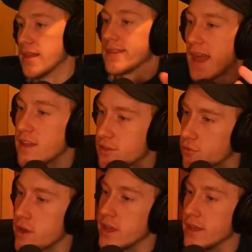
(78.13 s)
Day
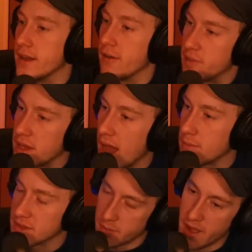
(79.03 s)
three of being
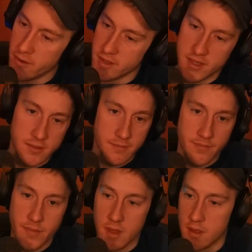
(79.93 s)
hamster parents,
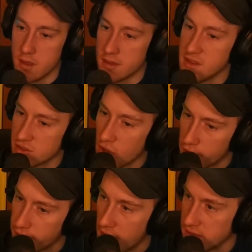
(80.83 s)
they start
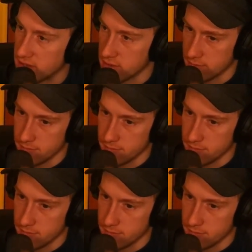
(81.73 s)
fighting.